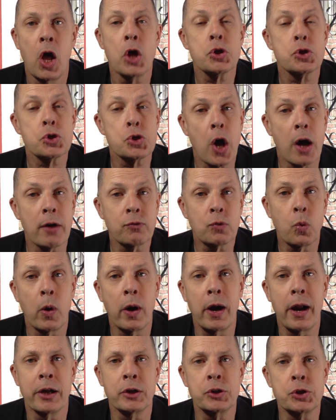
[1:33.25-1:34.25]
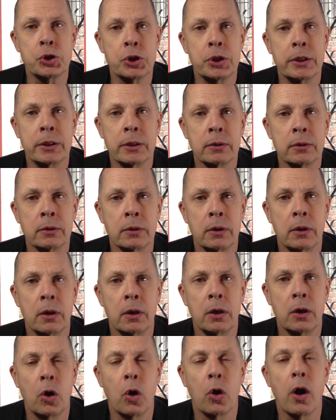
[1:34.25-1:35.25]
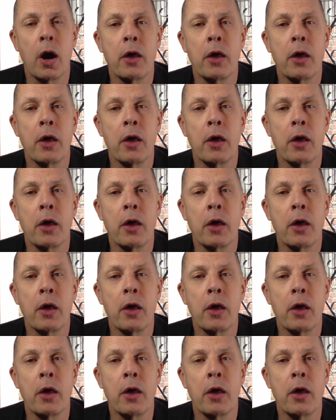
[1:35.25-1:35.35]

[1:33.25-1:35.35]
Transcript: software engineer, or